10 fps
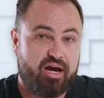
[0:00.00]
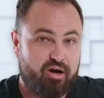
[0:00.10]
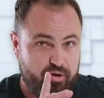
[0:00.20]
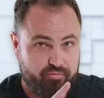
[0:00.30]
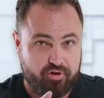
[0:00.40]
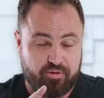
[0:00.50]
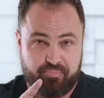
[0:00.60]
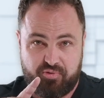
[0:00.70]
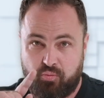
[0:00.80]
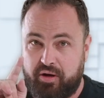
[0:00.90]
However,
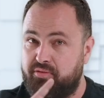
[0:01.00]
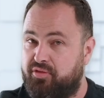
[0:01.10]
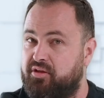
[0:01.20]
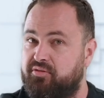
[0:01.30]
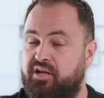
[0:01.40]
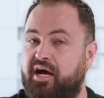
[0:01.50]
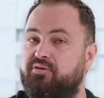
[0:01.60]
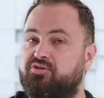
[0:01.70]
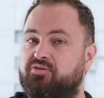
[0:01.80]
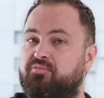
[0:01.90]
the one thing that
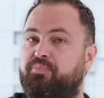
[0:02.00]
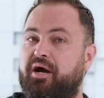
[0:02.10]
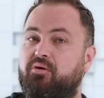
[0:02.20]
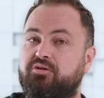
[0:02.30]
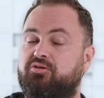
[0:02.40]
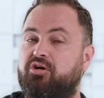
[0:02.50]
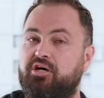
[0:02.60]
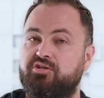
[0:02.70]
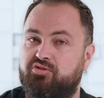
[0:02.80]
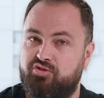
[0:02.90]
hydrogen powered
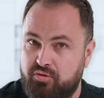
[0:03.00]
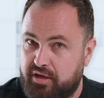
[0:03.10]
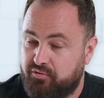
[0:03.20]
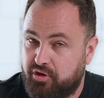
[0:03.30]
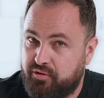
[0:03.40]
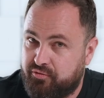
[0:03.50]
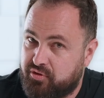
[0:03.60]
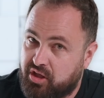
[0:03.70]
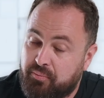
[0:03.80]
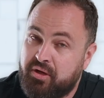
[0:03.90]
cars do have going for
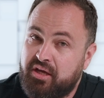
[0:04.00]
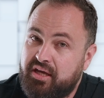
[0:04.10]
them